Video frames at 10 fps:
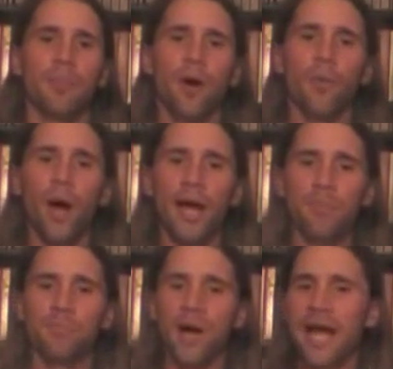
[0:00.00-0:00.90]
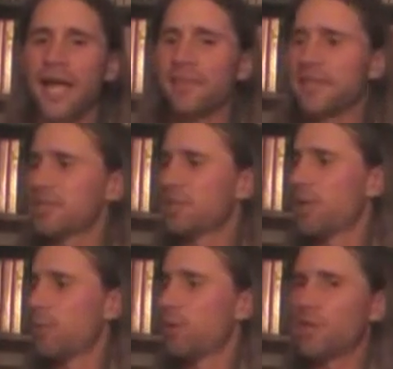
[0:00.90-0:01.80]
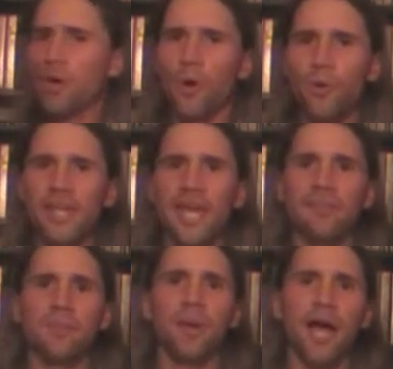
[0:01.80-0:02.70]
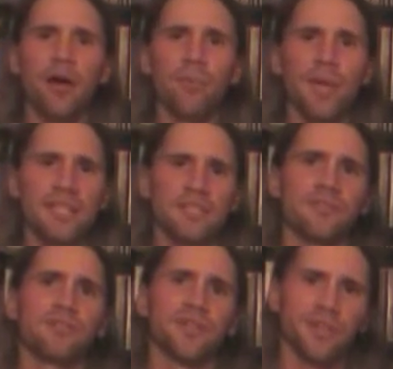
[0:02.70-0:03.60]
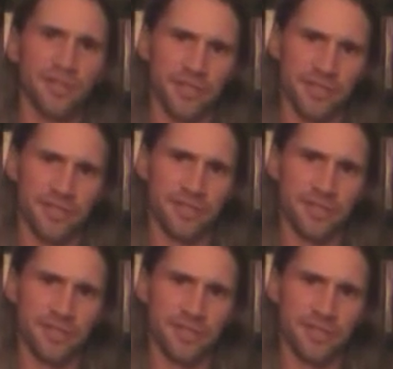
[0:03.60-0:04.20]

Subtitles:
But why buy this when you only have the Powerbase converter?